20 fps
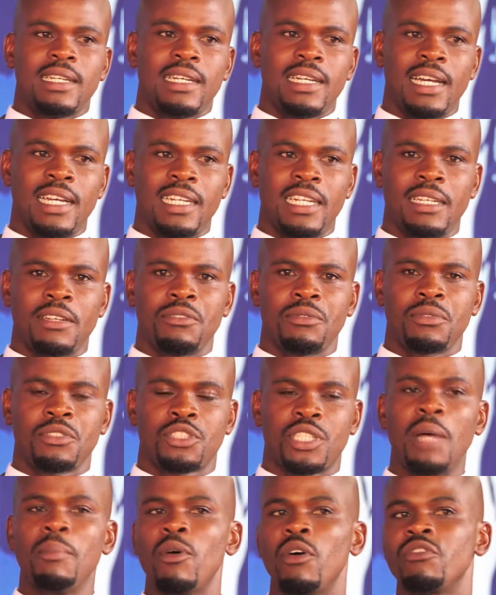And
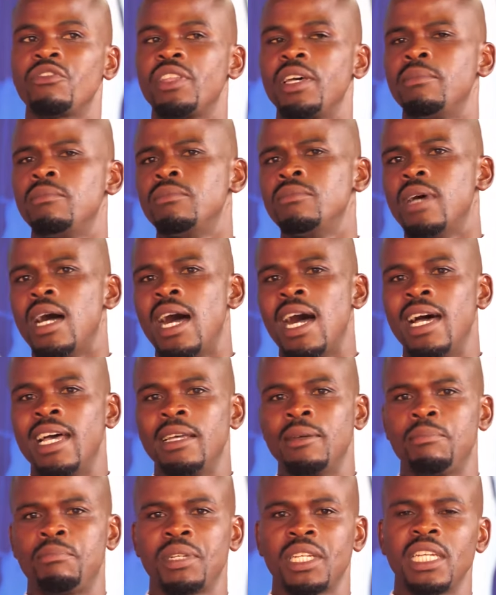some of them
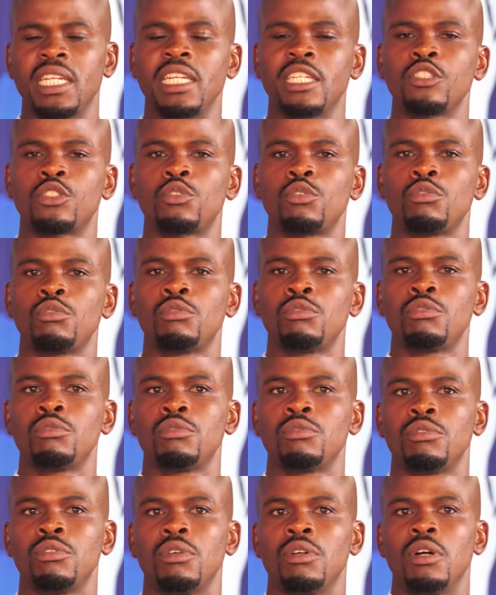are beginning
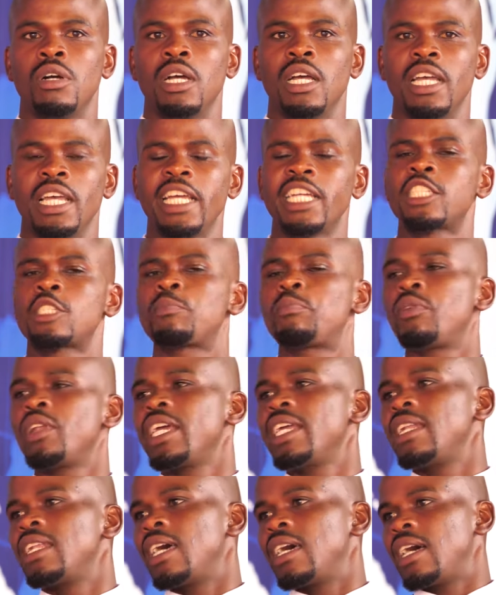to
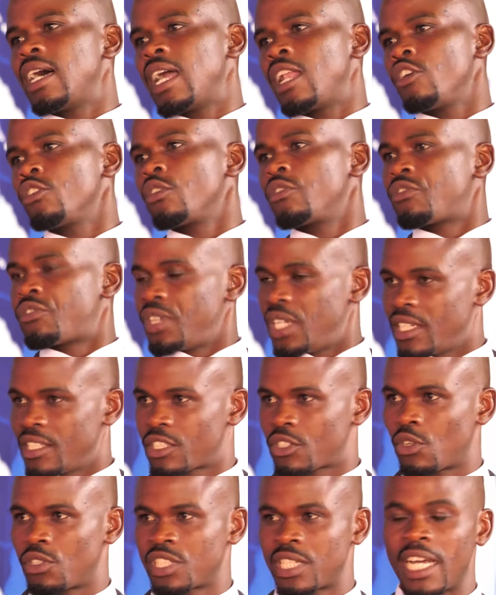explain a lot of
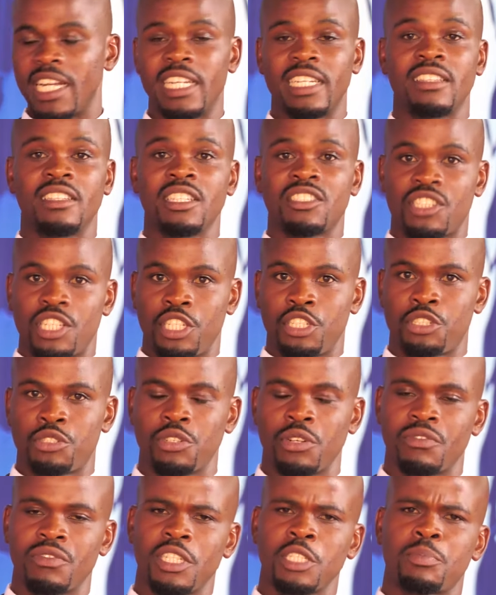things concerning this
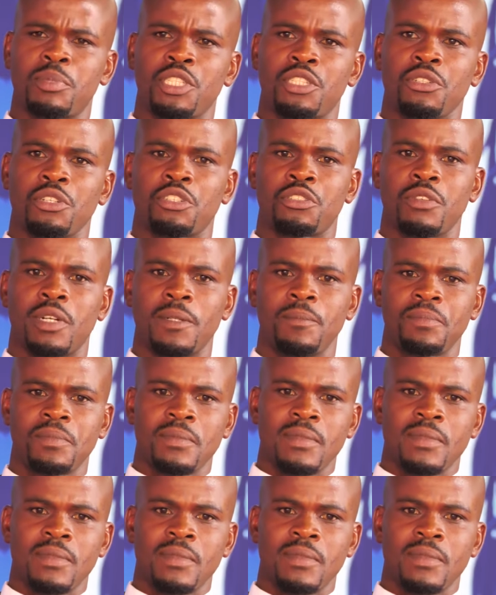issue of this TB Joshua.